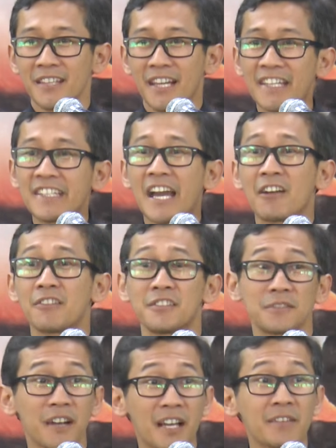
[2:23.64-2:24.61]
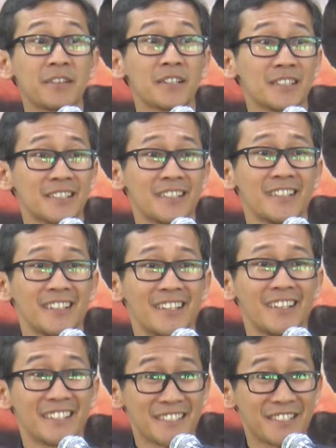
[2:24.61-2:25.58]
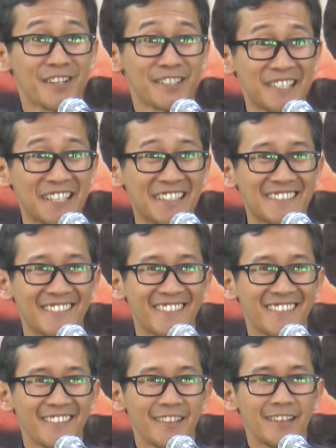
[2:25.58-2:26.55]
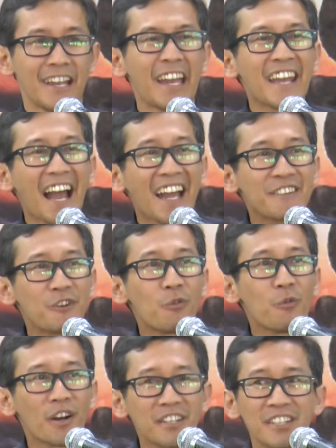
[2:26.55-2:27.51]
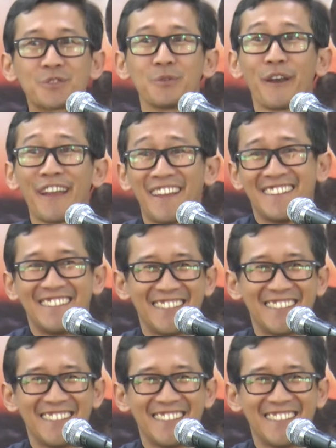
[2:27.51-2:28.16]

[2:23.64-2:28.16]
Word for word: And now revival is starting. And I don't want it to end.